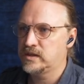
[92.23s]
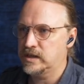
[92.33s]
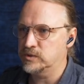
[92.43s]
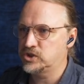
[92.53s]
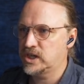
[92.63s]

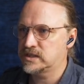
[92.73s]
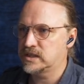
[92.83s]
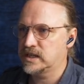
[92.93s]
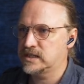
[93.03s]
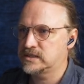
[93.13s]
Double check
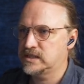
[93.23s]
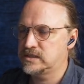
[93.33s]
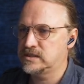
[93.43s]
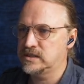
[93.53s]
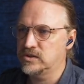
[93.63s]
that that's
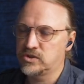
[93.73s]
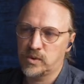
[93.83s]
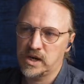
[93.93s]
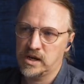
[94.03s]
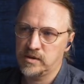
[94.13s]
set to either
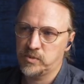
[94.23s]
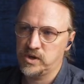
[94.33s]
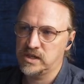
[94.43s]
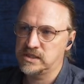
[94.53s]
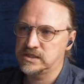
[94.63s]

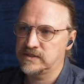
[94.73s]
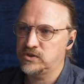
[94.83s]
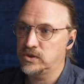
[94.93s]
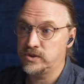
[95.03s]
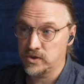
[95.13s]

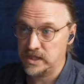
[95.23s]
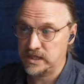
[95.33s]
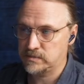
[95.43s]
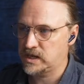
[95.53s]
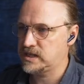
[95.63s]
29.97 or 30
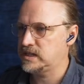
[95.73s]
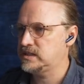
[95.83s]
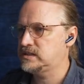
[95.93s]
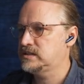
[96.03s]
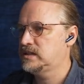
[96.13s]
in my case.